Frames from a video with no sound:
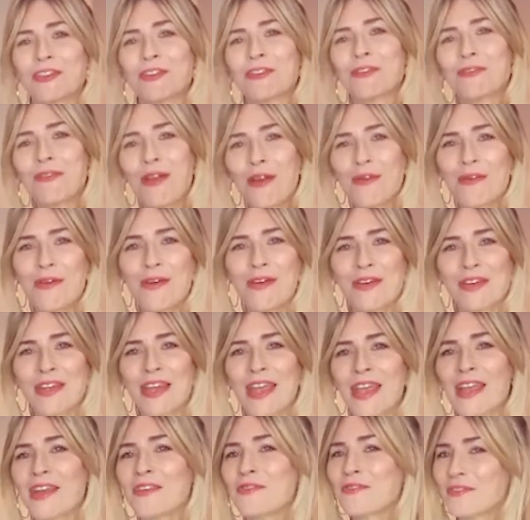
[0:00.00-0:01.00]
a throw-on
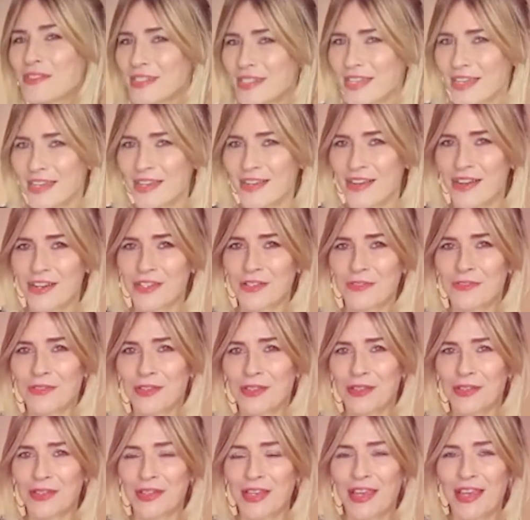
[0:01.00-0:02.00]
everyday kind of
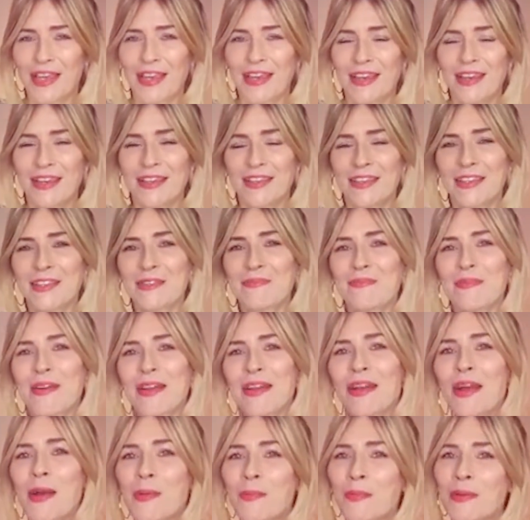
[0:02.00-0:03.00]
look that in my
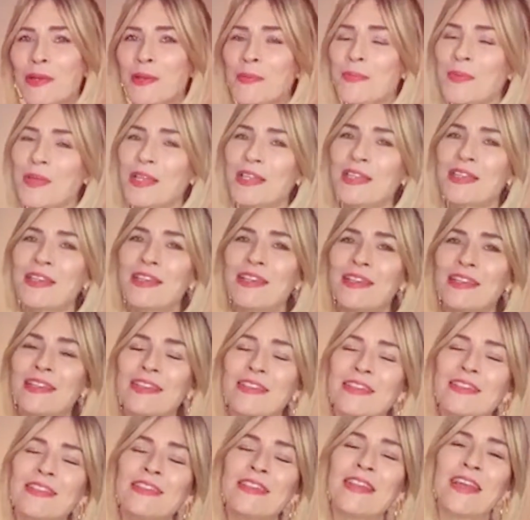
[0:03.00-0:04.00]
humble
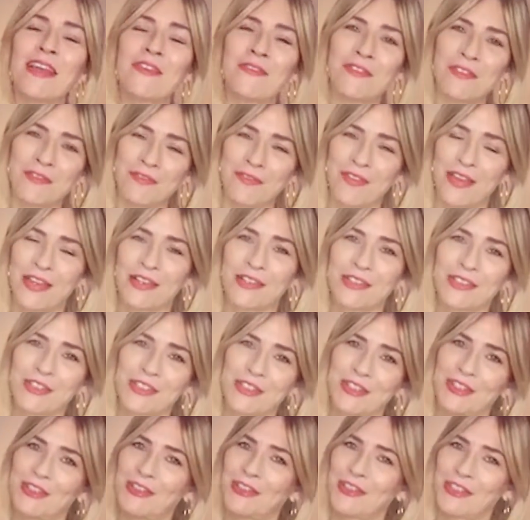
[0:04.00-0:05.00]
opinion never fails
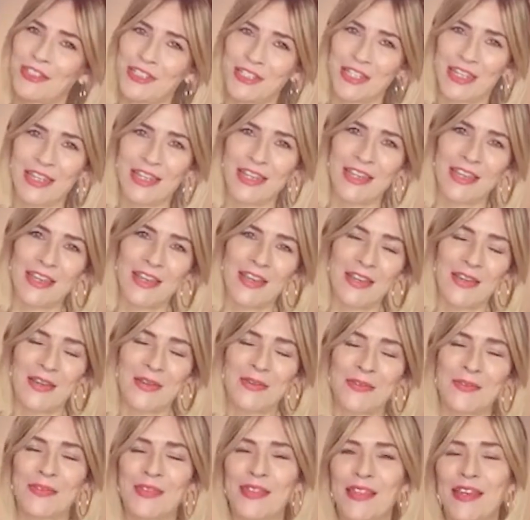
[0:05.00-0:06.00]
to look chic
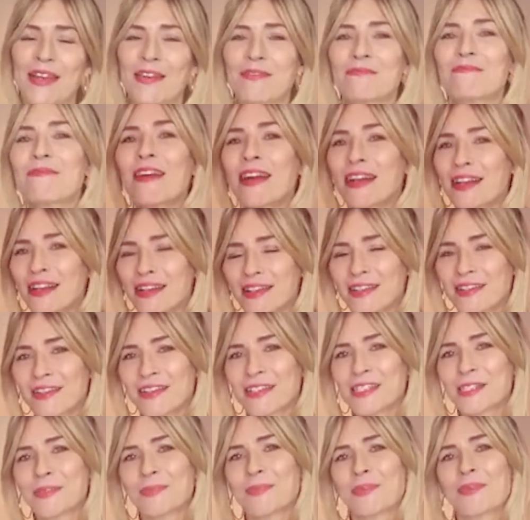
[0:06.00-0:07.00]
with that
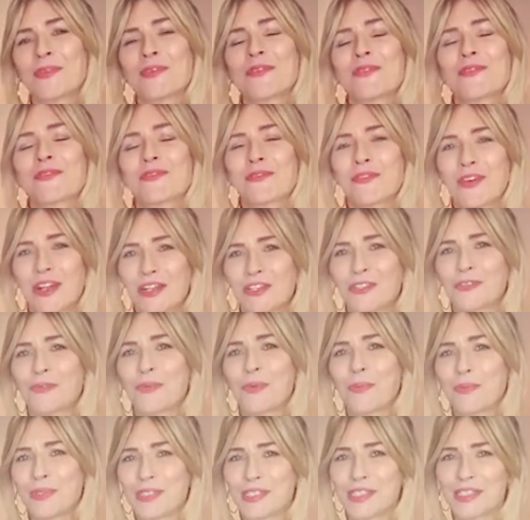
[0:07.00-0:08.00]
recognisable French
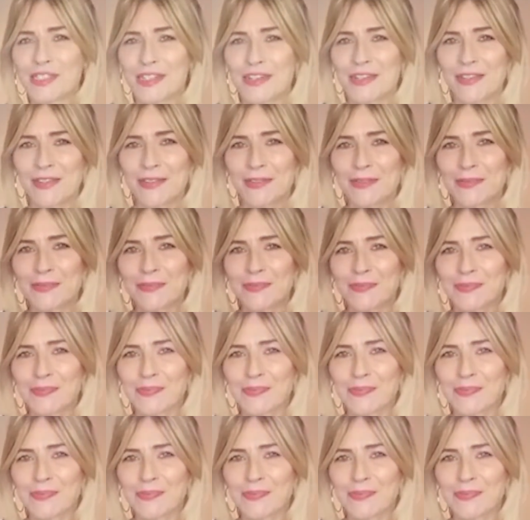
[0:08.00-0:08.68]
woman style.